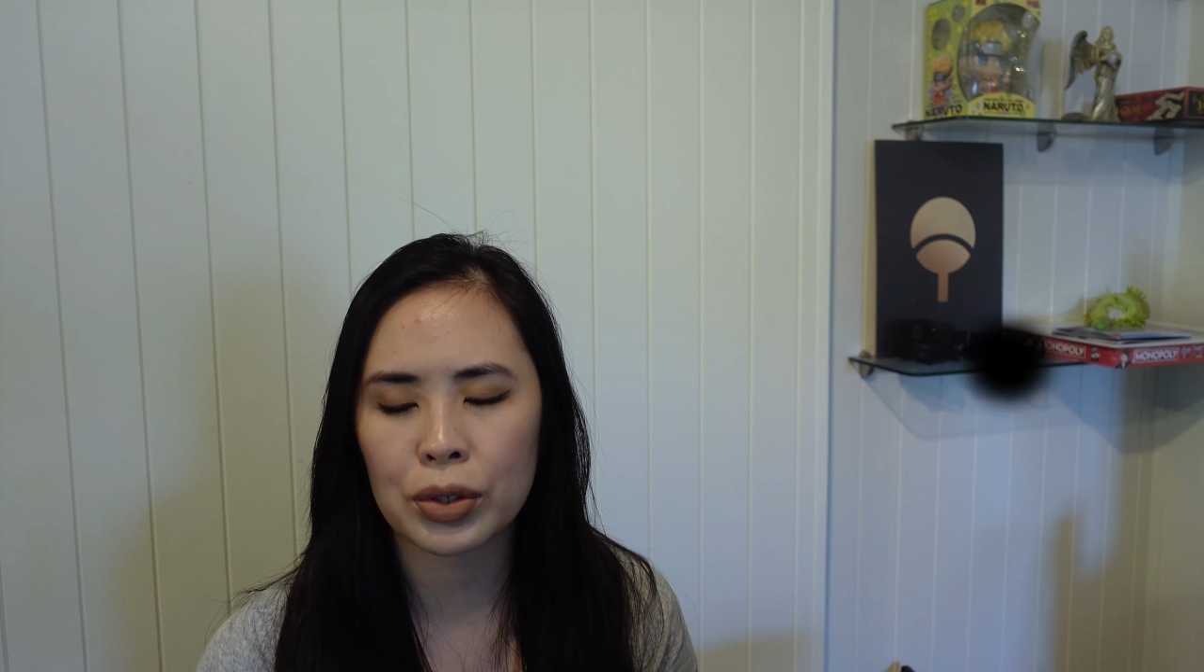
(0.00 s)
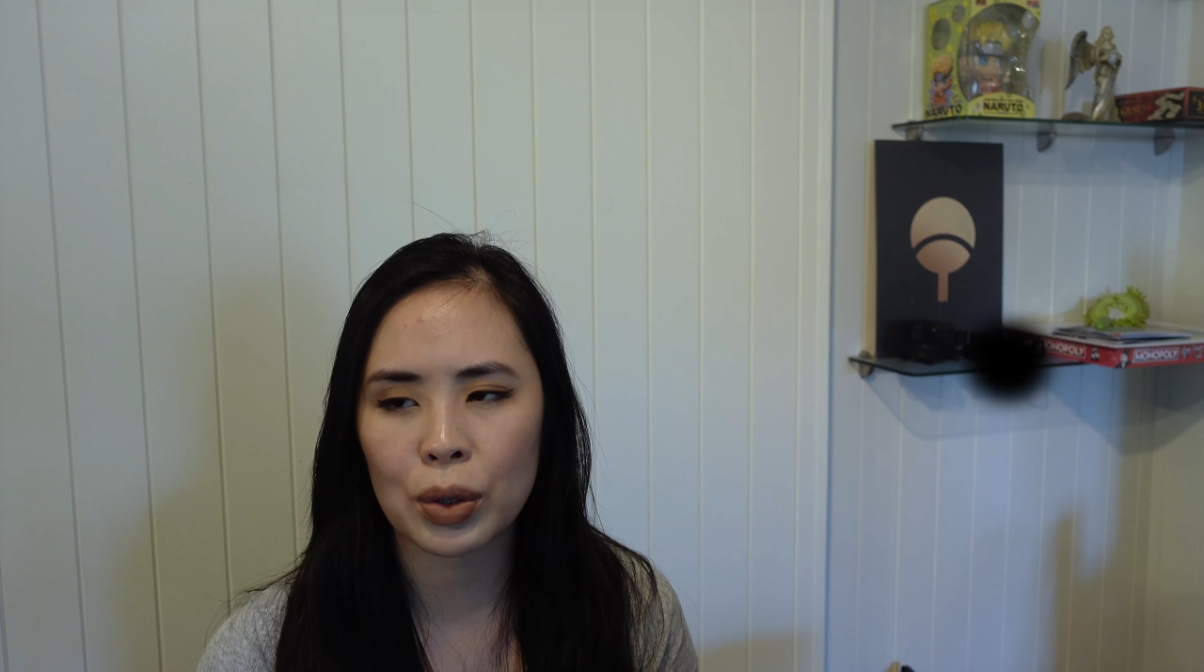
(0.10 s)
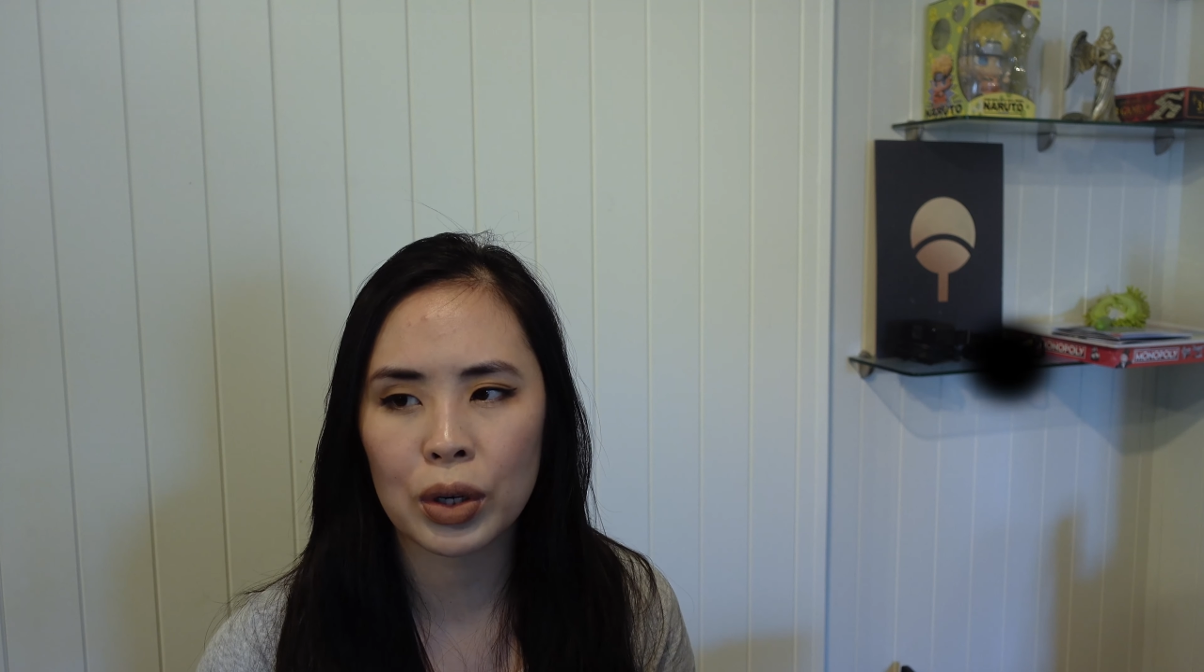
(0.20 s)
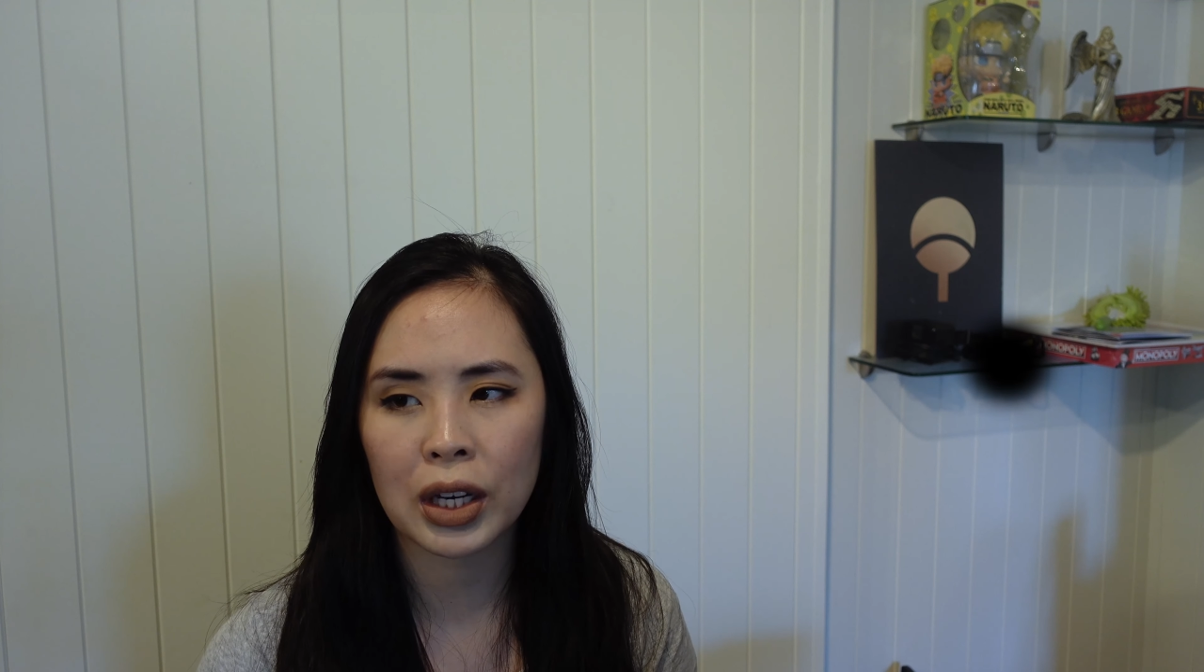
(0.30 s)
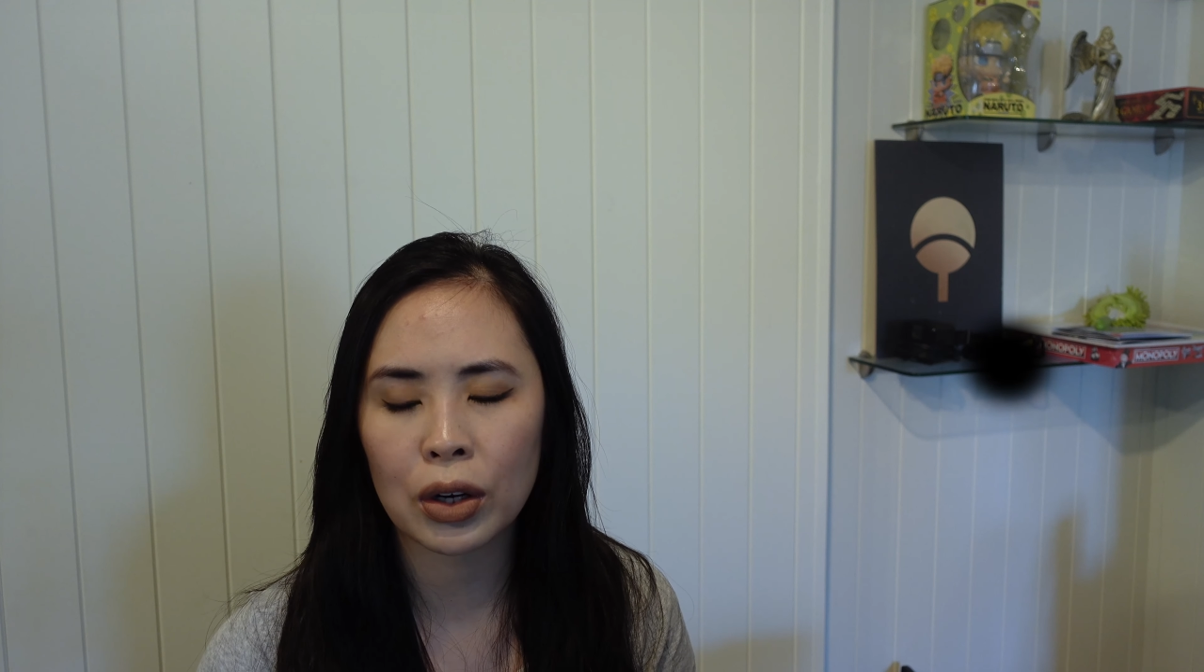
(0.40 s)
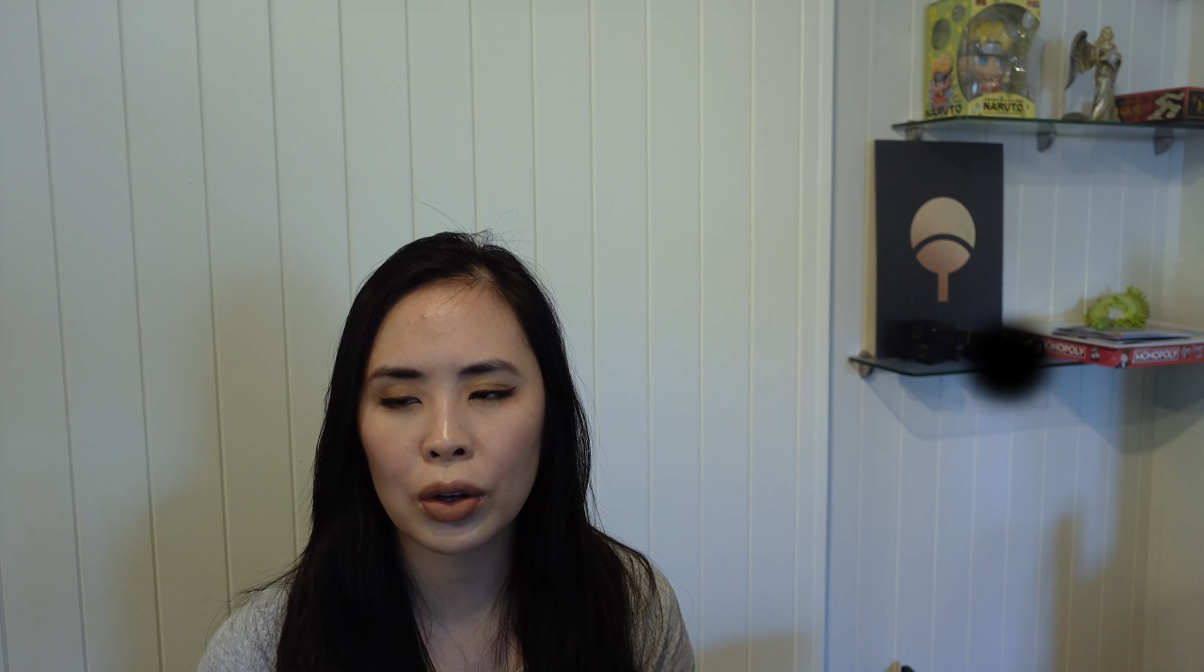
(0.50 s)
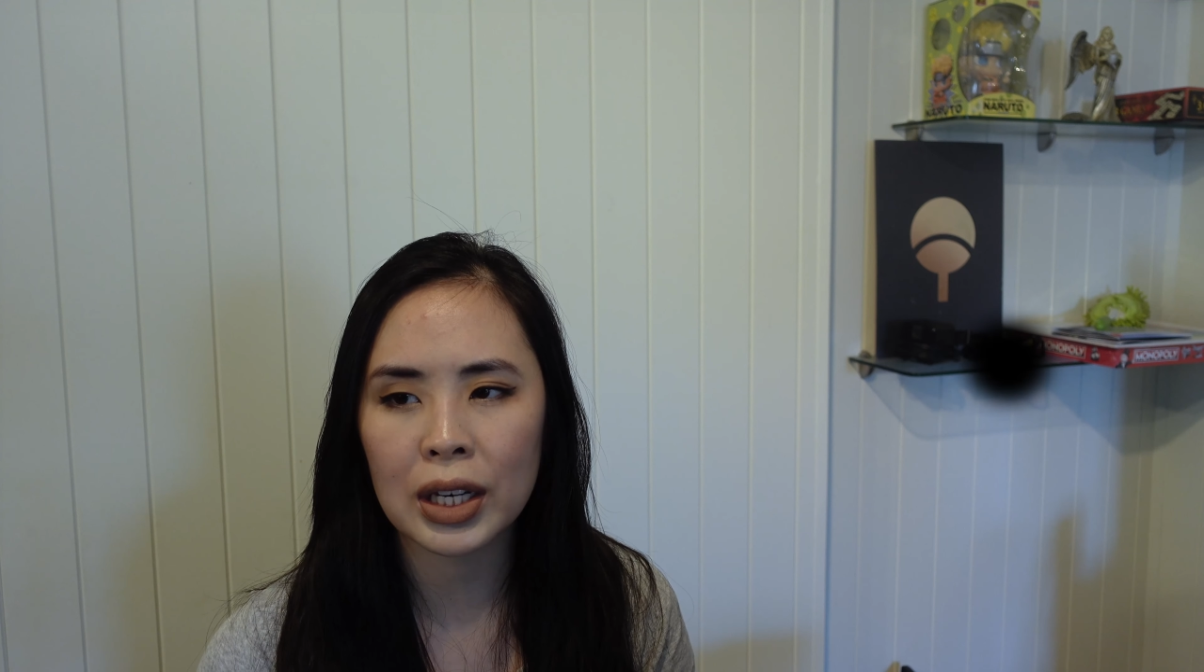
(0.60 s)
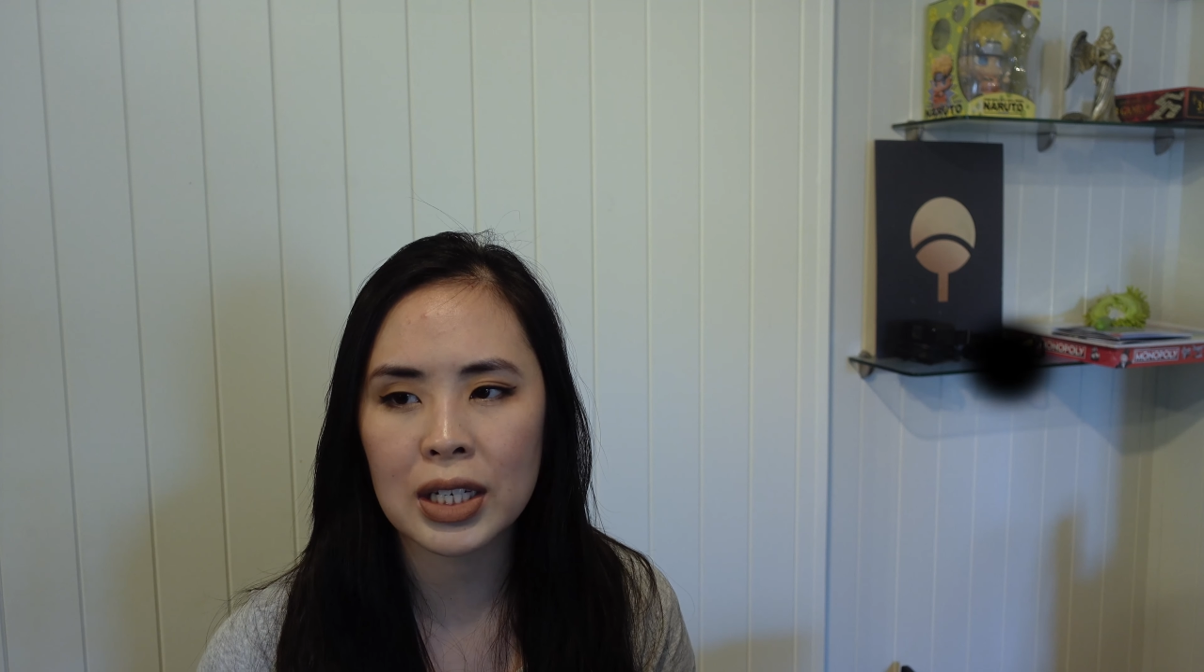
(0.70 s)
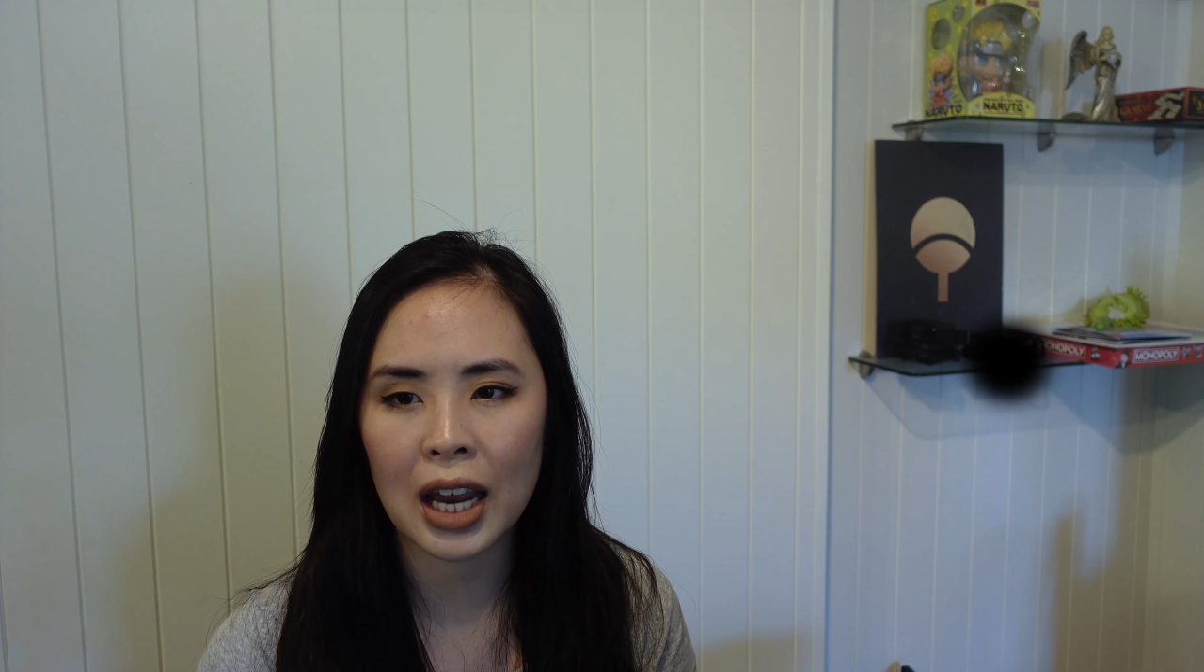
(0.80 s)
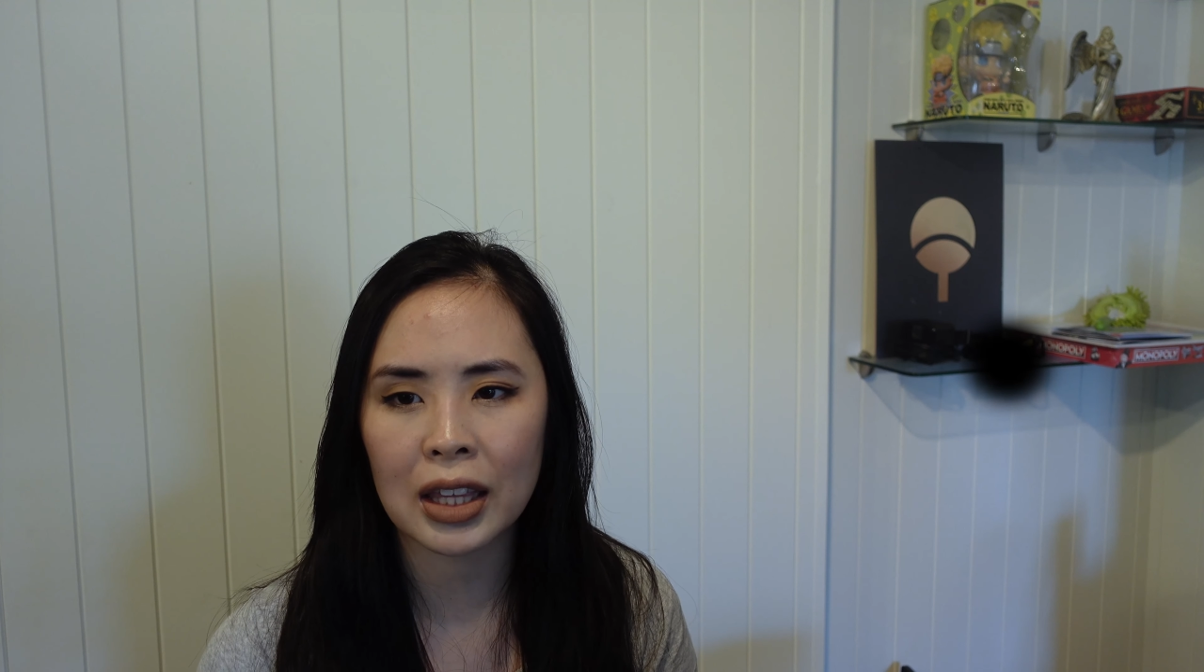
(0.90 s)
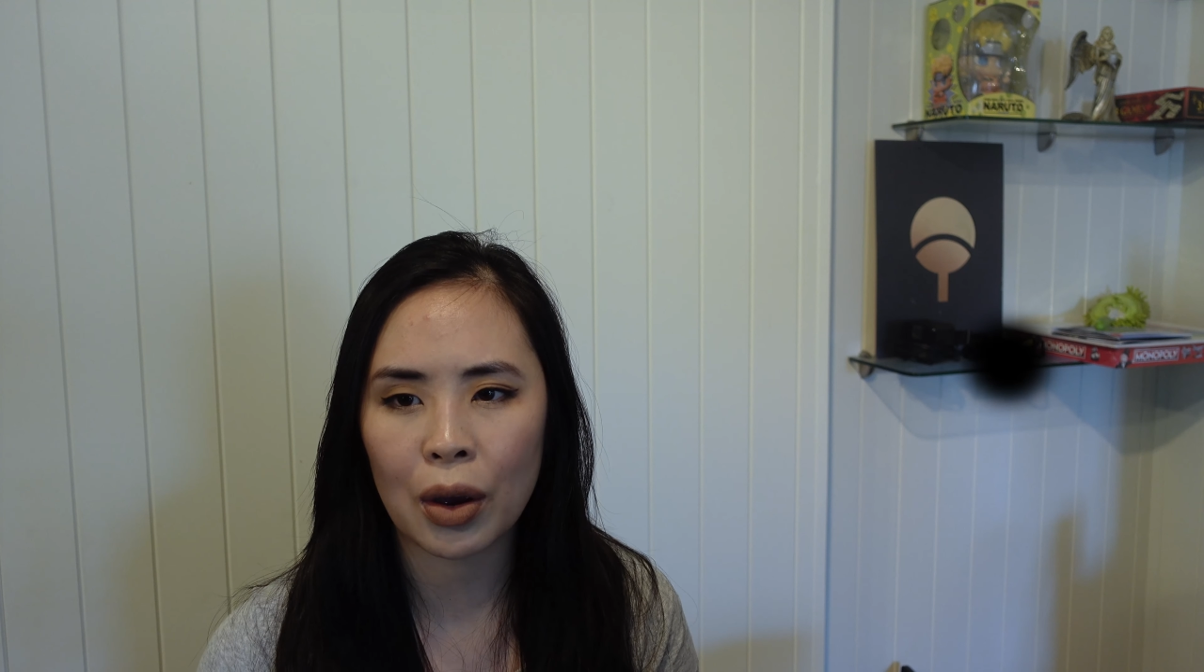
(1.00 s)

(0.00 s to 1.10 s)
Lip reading: so we can only take